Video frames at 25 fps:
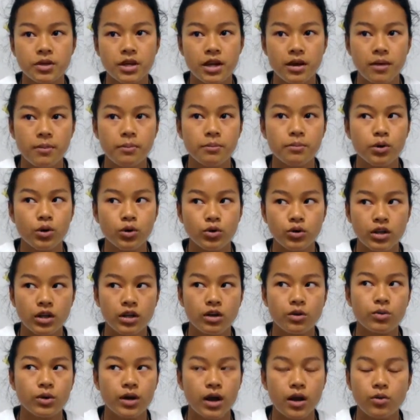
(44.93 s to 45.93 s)

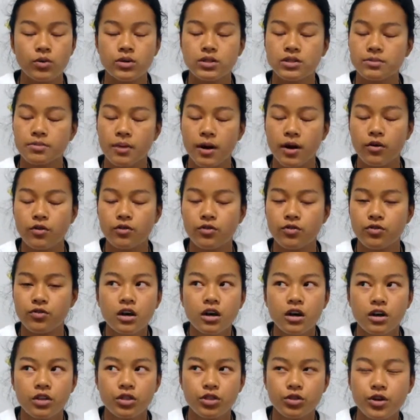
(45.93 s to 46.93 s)
Cambodia when I was about
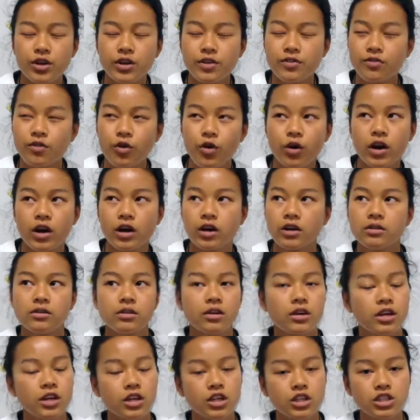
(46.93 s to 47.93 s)

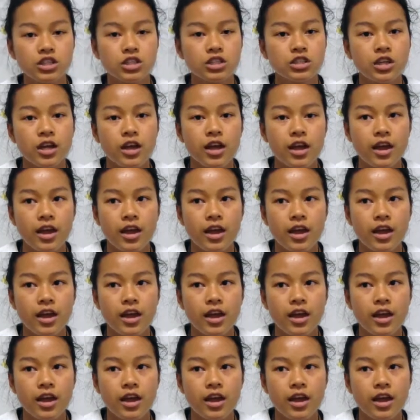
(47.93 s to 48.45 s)
3-4-ish,